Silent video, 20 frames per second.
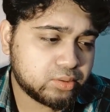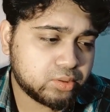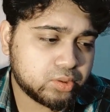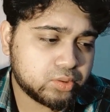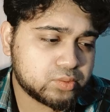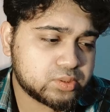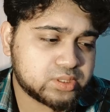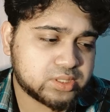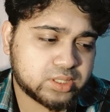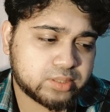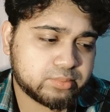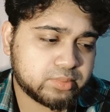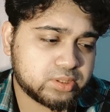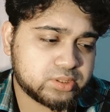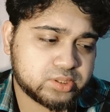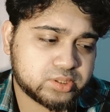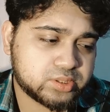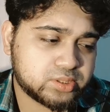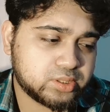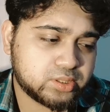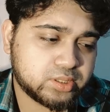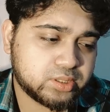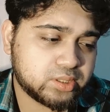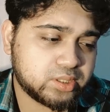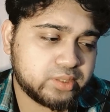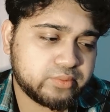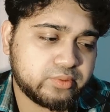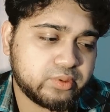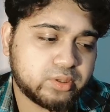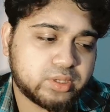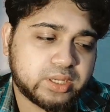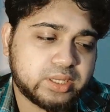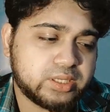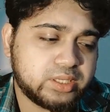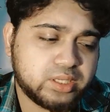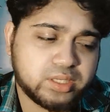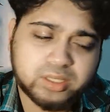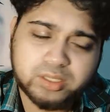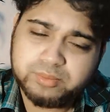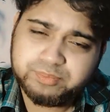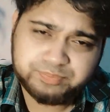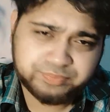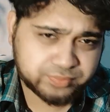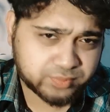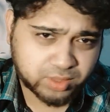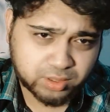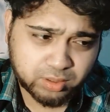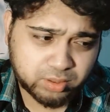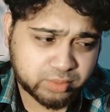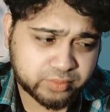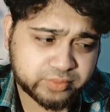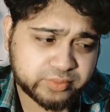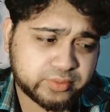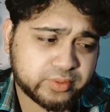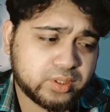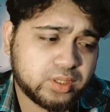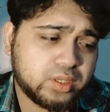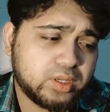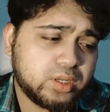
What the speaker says: notes, and I'm just gonna give you an idea of